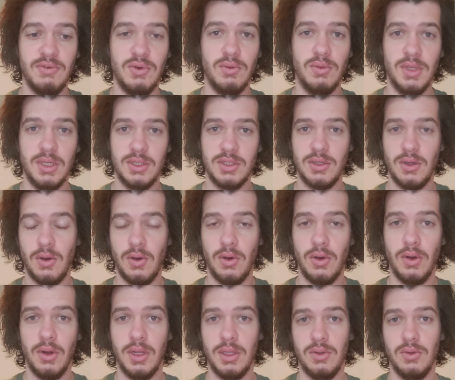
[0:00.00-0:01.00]
you this
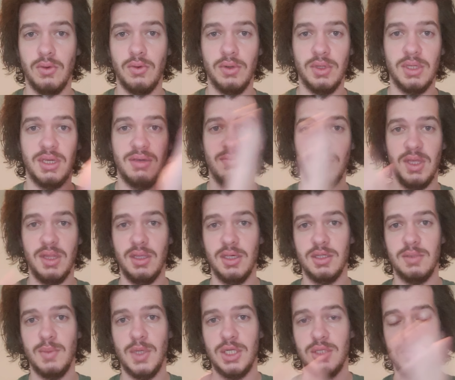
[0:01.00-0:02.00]
car and you're going to give me
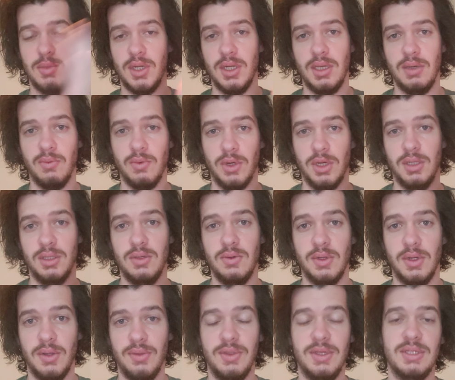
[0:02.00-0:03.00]
this much money and we're going to do
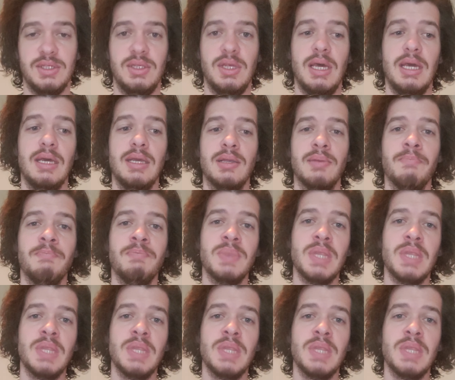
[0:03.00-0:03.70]
it on this date.